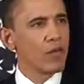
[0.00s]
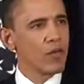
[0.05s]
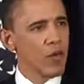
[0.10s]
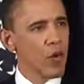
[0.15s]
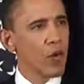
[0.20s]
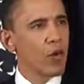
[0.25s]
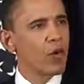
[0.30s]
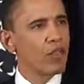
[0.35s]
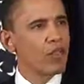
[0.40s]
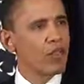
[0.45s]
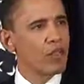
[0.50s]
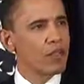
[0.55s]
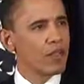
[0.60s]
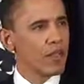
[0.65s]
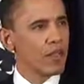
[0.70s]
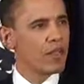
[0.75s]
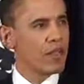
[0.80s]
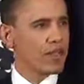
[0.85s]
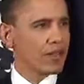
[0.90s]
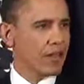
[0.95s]
the course
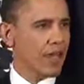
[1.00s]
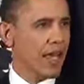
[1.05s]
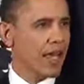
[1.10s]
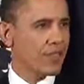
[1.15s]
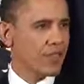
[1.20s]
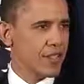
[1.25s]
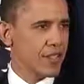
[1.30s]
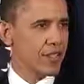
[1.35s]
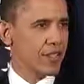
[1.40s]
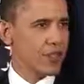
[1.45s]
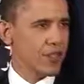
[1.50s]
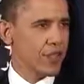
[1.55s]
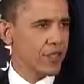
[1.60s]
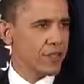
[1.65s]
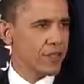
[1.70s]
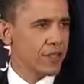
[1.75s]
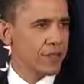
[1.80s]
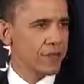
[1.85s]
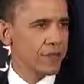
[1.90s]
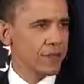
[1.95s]
of these last 6 weeks.